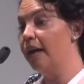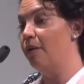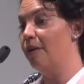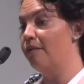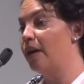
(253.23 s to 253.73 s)

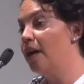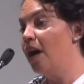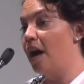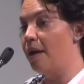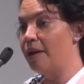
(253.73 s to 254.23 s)
However,
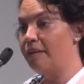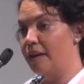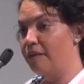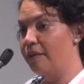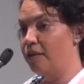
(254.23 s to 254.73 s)
I
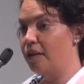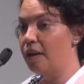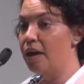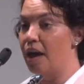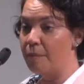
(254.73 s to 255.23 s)
myself, as
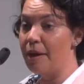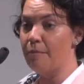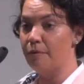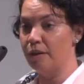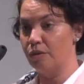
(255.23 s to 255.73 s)
an um,
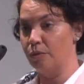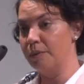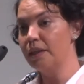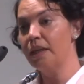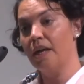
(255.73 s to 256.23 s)
Aboriginal
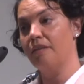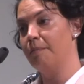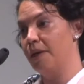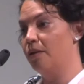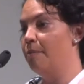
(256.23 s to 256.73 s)
woman, can't
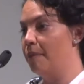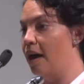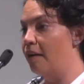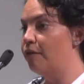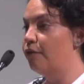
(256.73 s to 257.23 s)
speak on
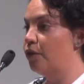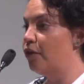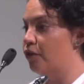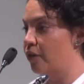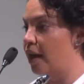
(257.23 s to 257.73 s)
behalf of
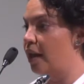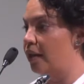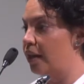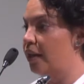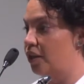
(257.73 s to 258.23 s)
Torres Strait
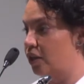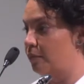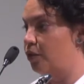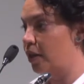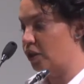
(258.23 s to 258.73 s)
Islander kinship
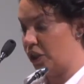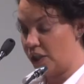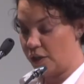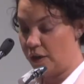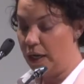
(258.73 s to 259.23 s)
structures.
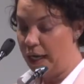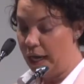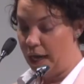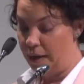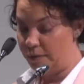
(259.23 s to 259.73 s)
So,
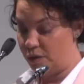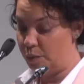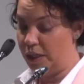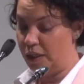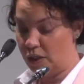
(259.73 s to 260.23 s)
um, just
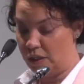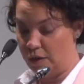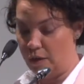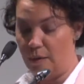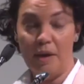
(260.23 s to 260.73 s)
wanted to
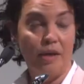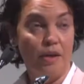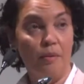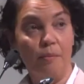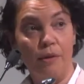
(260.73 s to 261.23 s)

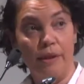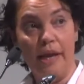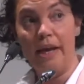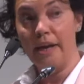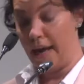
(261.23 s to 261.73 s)
you know put
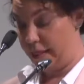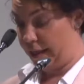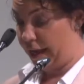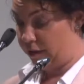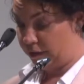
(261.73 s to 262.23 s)
that at
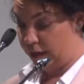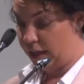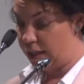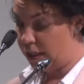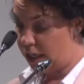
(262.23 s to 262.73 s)
the
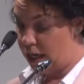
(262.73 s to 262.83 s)
outset.